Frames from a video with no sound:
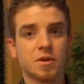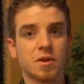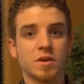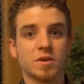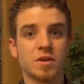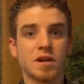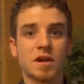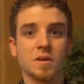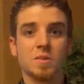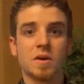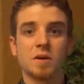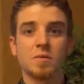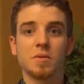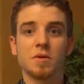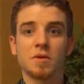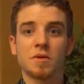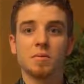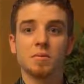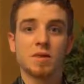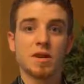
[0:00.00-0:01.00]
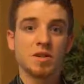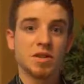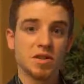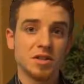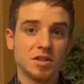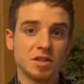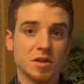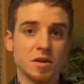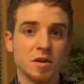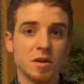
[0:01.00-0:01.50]
We're going to talk about what your
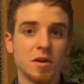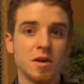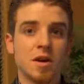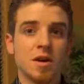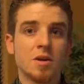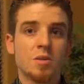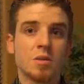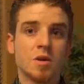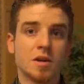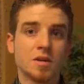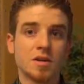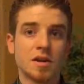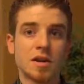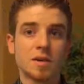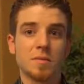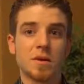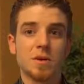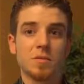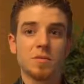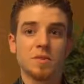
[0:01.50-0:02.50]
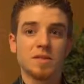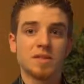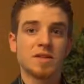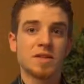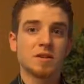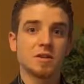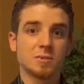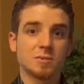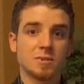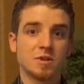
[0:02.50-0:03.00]
budgets are. We're going to talk about what
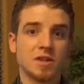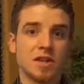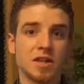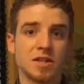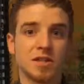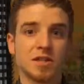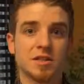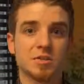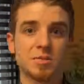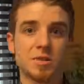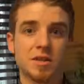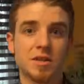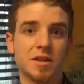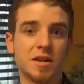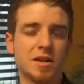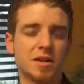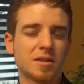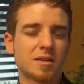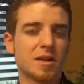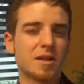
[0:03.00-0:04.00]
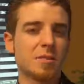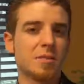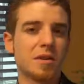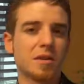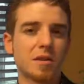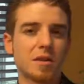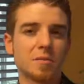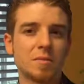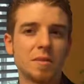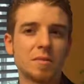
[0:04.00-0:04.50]
sales projections. We're going to talk
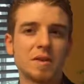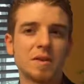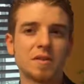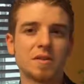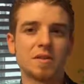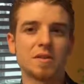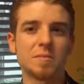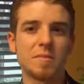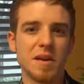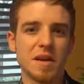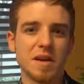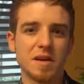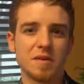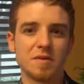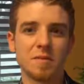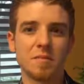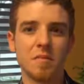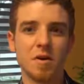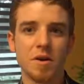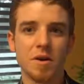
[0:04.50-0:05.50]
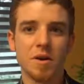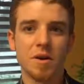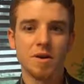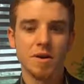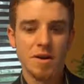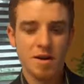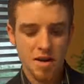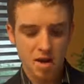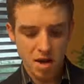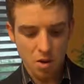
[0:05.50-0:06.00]
about a little bit about the demand of the
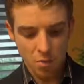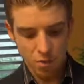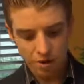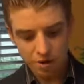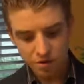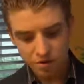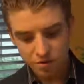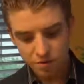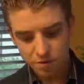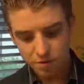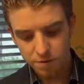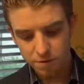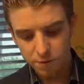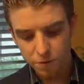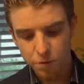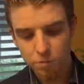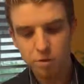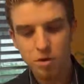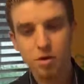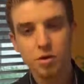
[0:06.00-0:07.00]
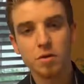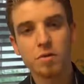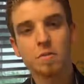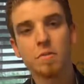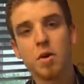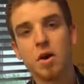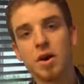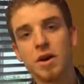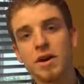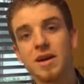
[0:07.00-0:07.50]
market. And we're going to do a
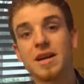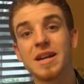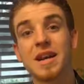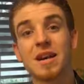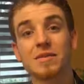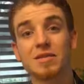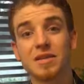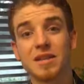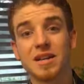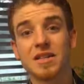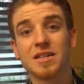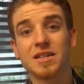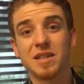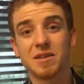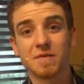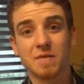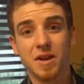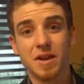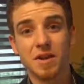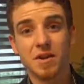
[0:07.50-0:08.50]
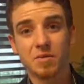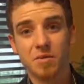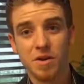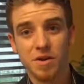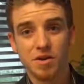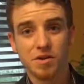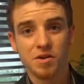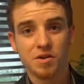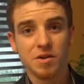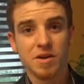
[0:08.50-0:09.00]
full-blown marketing and advertising
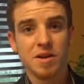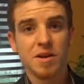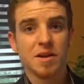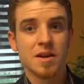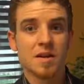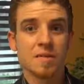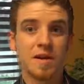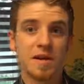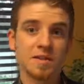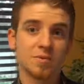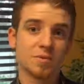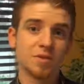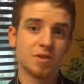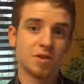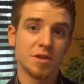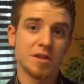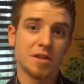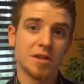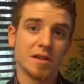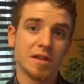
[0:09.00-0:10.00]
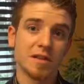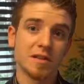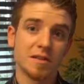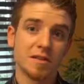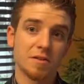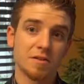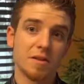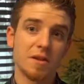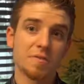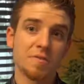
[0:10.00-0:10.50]
evaluation. And that's what you're going to get in
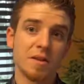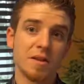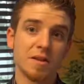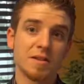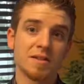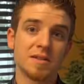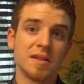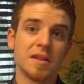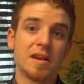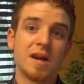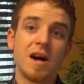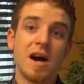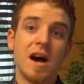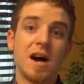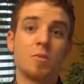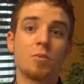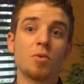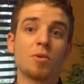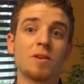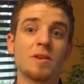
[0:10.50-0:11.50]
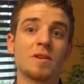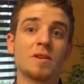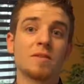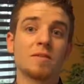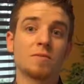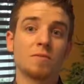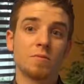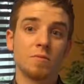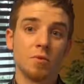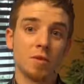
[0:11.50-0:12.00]
the 30 minutes. I'm
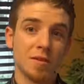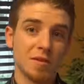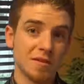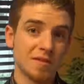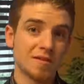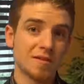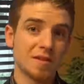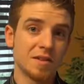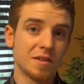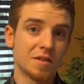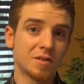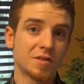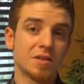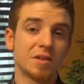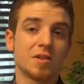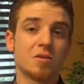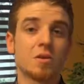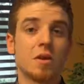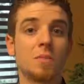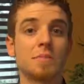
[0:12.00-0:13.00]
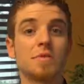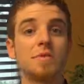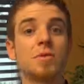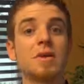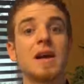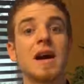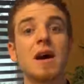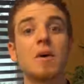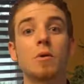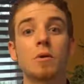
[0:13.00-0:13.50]
willing, with this deal, to go up
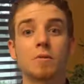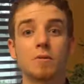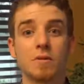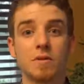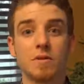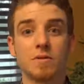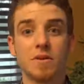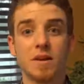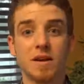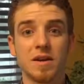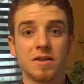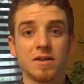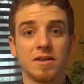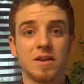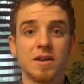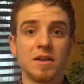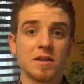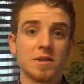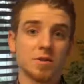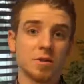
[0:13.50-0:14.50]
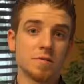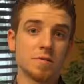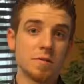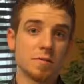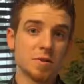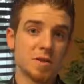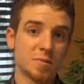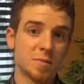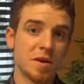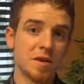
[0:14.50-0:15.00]
to an hour with you guys. So if
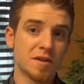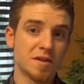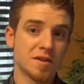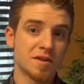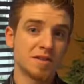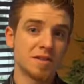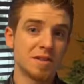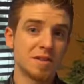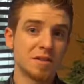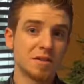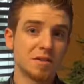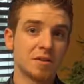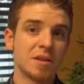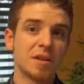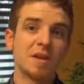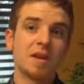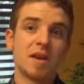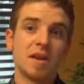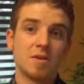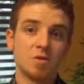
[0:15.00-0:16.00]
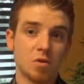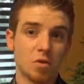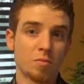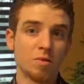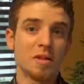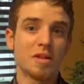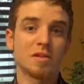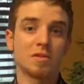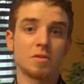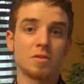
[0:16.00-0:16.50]
you respond to this deal,
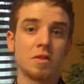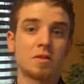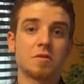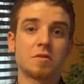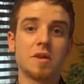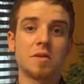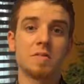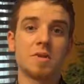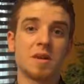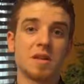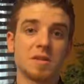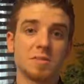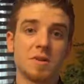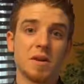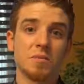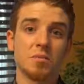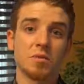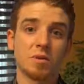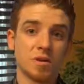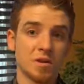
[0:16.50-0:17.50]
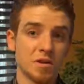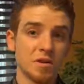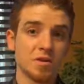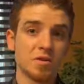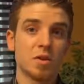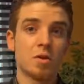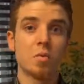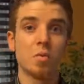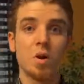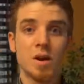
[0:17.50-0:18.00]
normally it's only 30 minutes, but I'm willing to
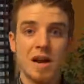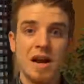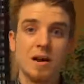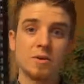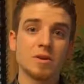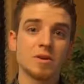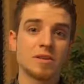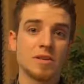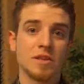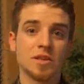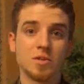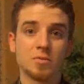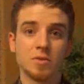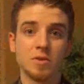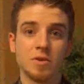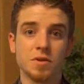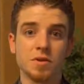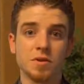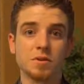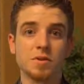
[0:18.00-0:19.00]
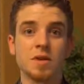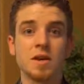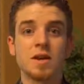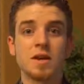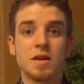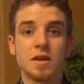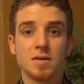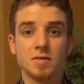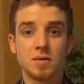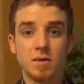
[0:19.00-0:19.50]
do a 1-hour session with you,
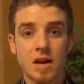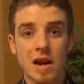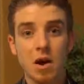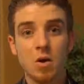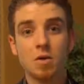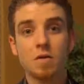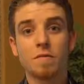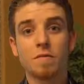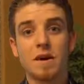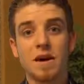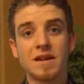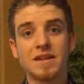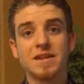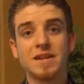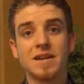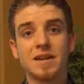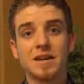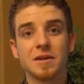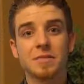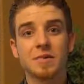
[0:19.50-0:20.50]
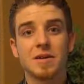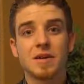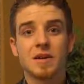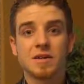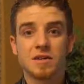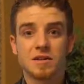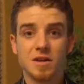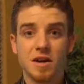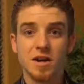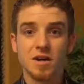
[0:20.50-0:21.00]
give you an hour of my time
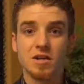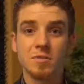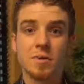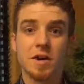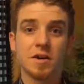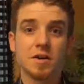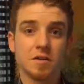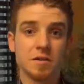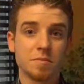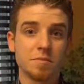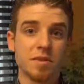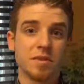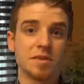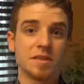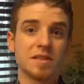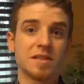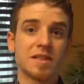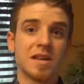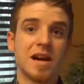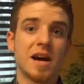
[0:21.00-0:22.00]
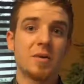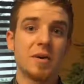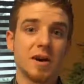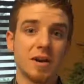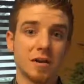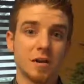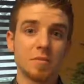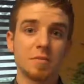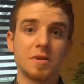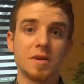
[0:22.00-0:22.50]
to talk to you about your business and how I
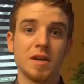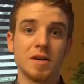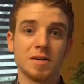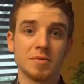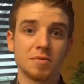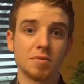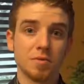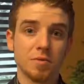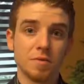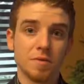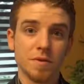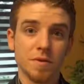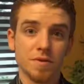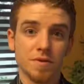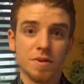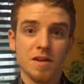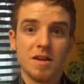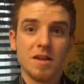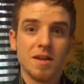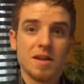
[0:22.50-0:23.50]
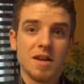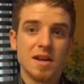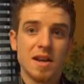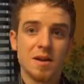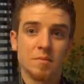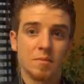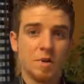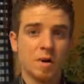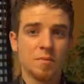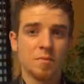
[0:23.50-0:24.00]
can help you guys improve those.
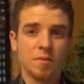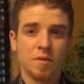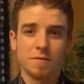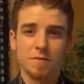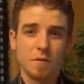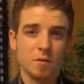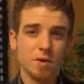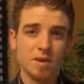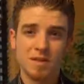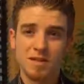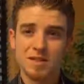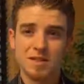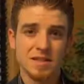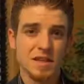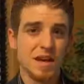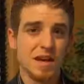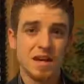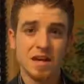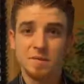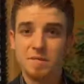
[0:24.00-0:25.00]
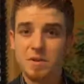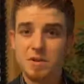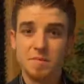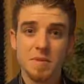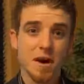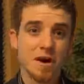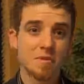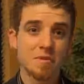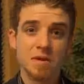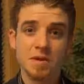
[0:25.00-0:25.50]
And the focus is not going to be
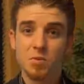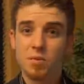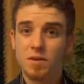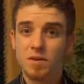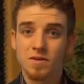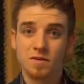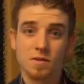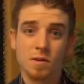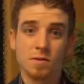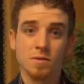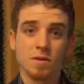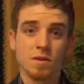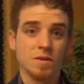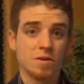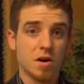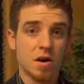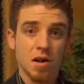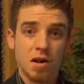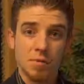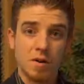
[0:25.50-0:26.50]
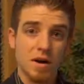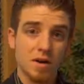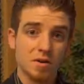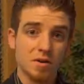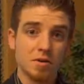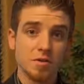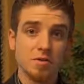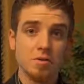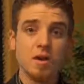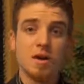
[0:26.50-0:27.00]
about me whatsoever. It's all
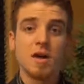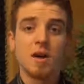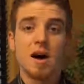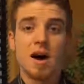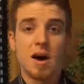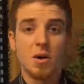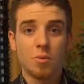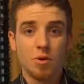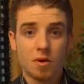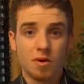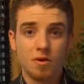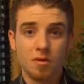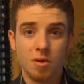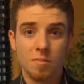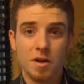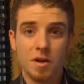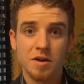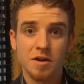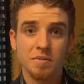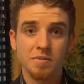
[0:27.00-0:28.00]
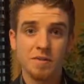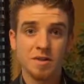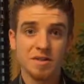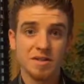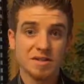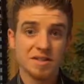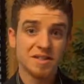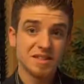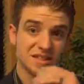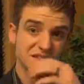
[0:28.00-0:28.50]
about you. I want to learn about your
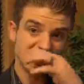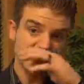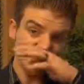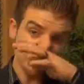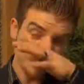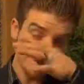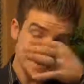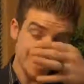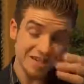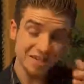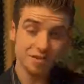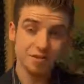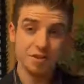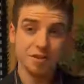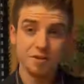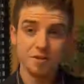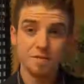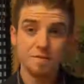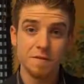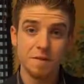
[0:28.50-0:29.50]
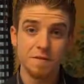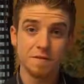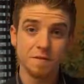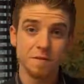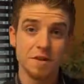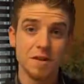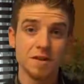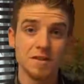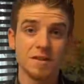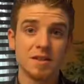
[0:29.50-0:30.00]
business, see if you guys are a good fit
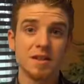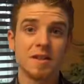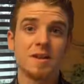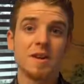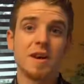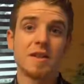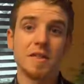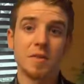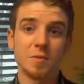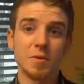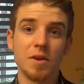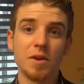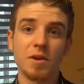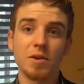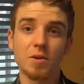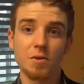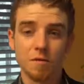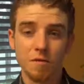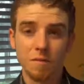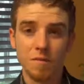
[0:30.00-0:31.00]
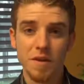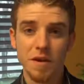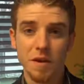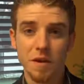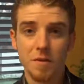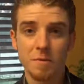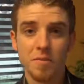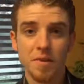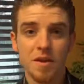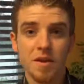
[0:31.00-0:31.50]
for us, and then we can go from
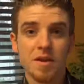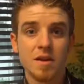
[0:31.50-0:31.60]
there.